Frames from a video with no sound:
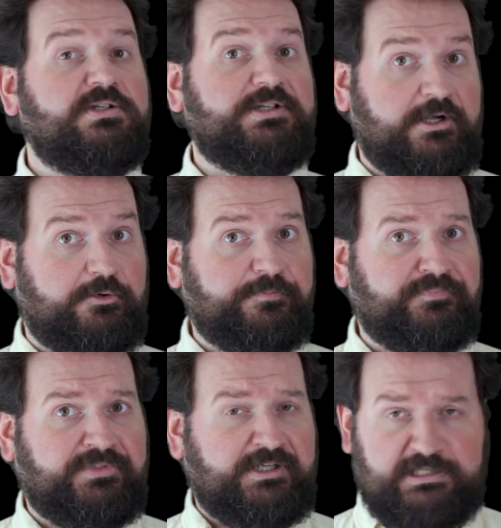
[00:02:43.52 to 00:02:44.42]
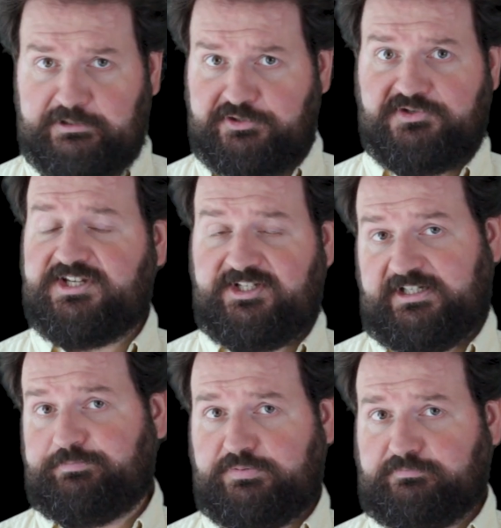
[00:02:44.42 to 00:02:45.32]
Now, how do you set
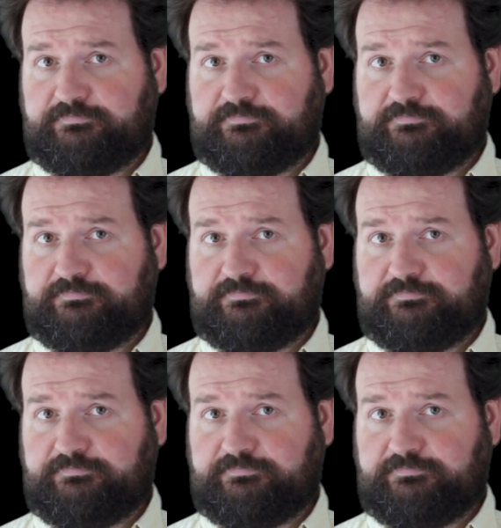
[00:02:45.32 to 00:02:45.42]
up?